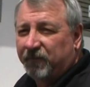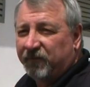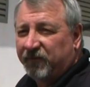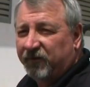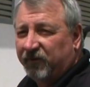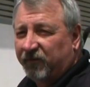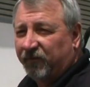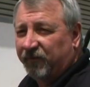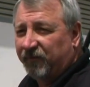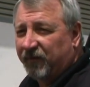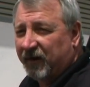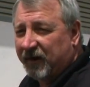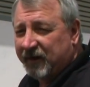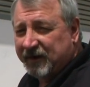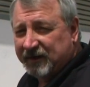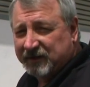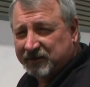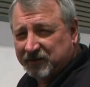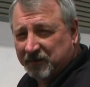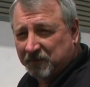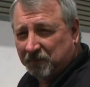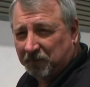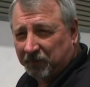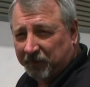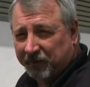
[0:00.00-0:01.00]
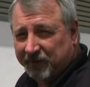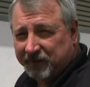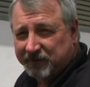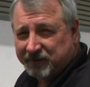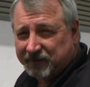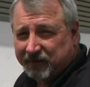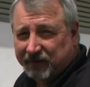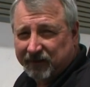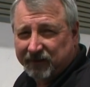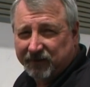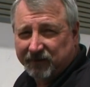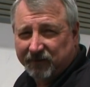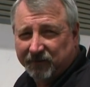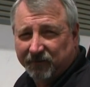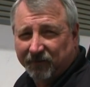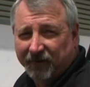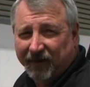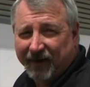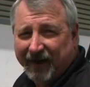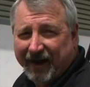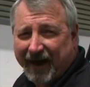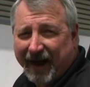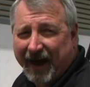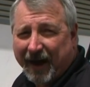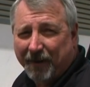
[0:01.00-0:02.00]
It's very simplistic.
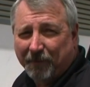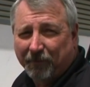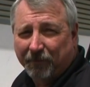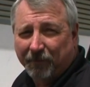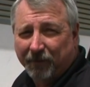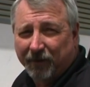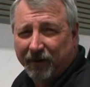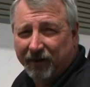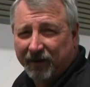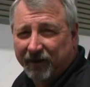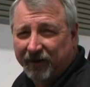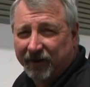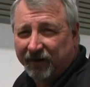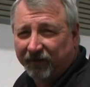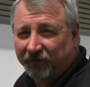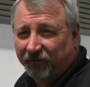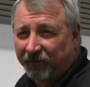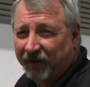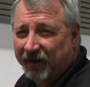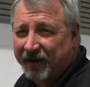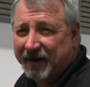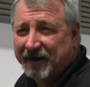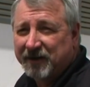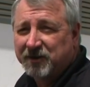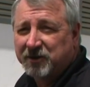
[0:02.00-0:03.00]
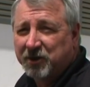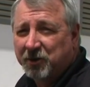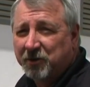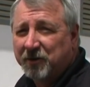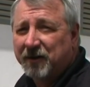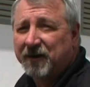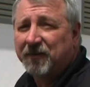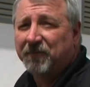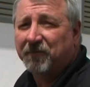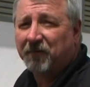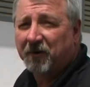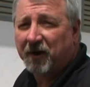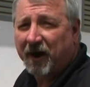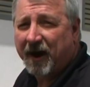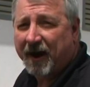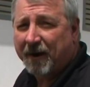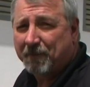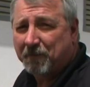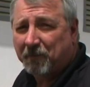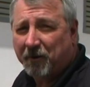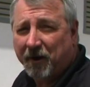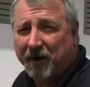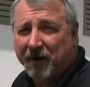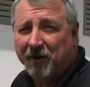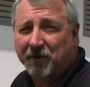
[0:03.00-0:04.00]
It's very intuitive for an
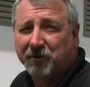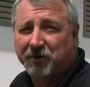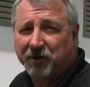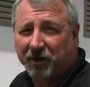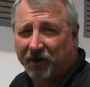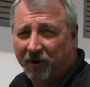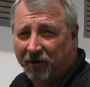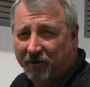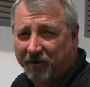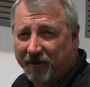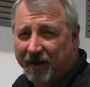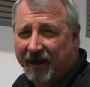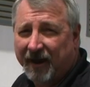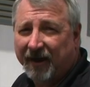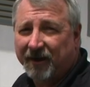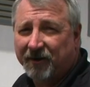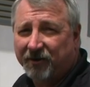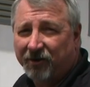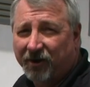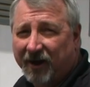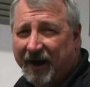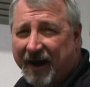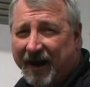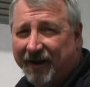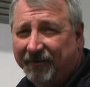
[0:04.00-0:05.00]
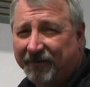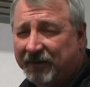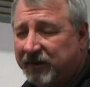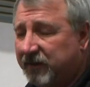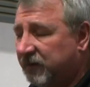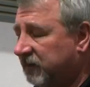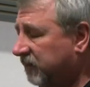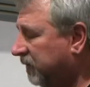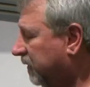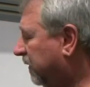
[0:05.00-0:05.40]
operator to learn how to drive it.